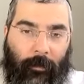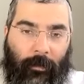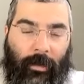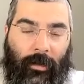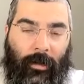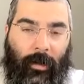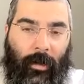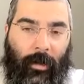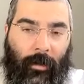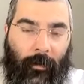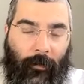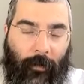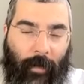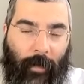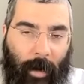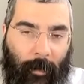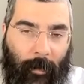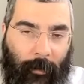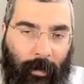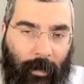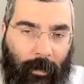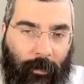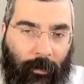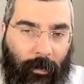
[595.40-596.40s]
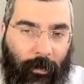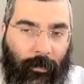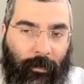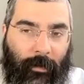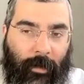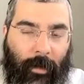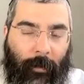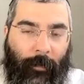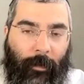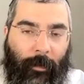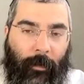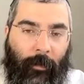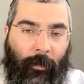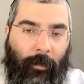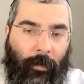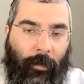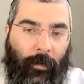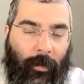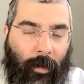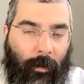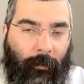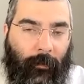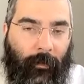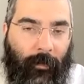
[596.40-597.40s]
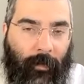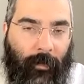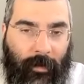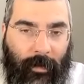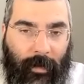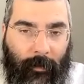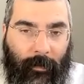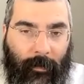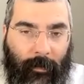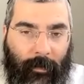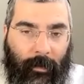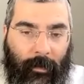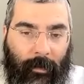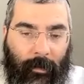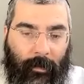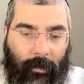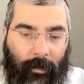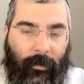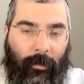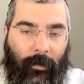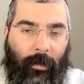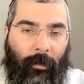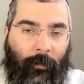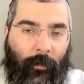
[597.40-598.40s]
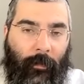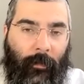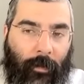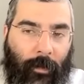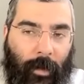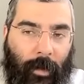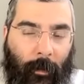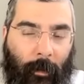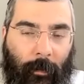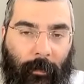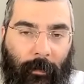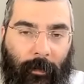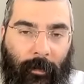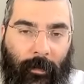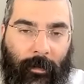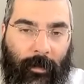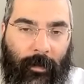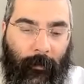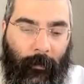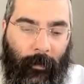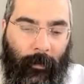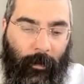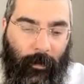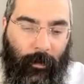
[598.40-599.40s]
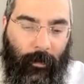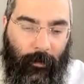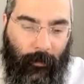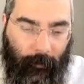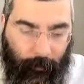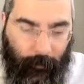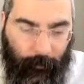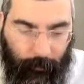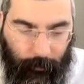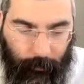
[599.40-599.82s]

just like in the family, you go a little deeper, we all come from the same source and we're all coming from the same place.